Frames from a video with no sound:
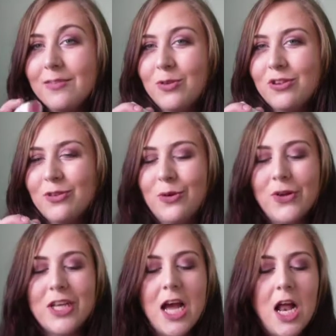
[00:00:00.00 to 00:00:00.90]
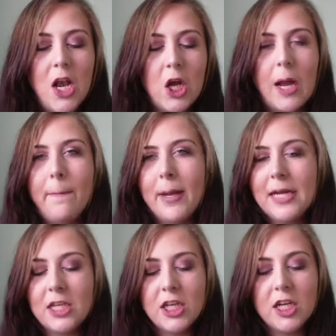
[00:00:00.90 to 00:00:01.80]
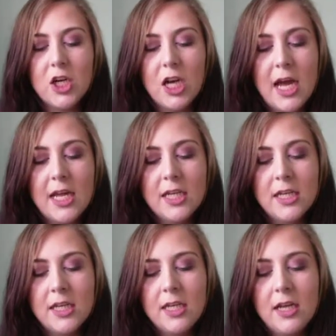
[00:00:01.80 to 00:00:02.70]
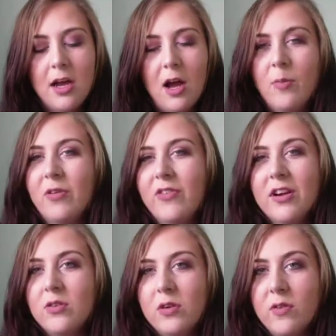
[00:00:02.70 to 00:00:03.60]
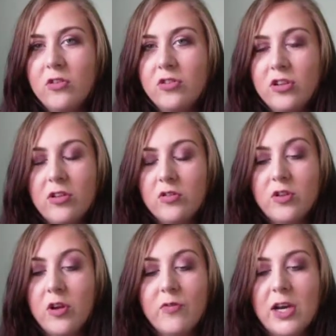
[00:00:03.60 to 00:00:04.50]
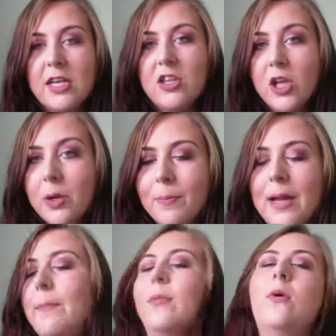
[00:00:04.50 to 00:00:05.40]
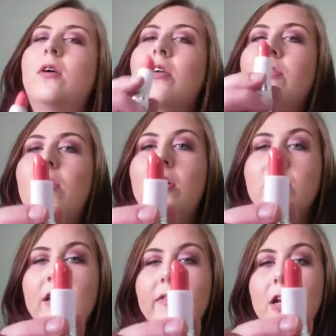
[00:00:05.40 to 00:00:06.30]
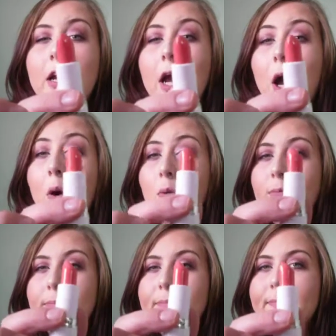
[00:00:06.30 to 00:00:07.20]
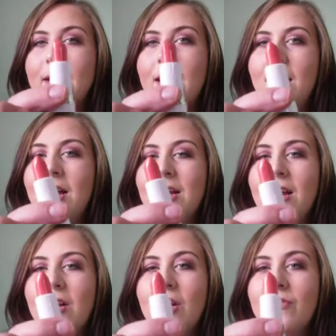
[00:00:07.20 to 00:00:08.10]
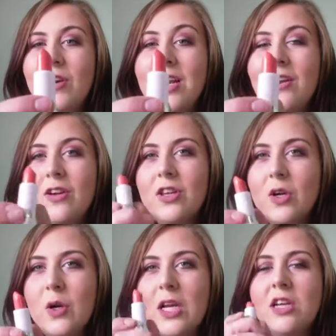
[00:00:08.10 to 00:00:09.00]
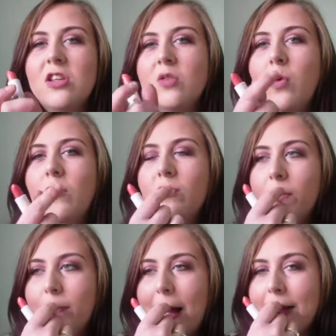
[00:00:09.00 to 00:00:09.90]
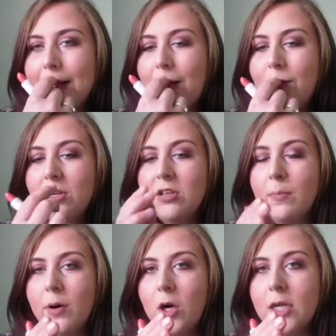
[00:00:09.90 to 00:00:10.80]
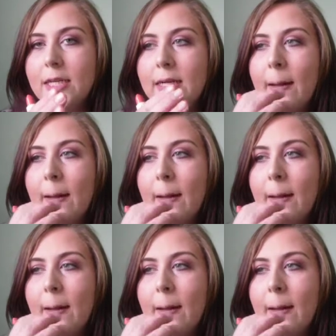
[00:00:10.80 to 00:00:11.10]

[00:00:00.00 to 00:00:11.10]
so it's called like a peachy colour. I'm not very good with oranges, oranges don't really suit me, but I thought I'd give it a go. I like, really like the colour, because there's one from MAC that I wanted to buy,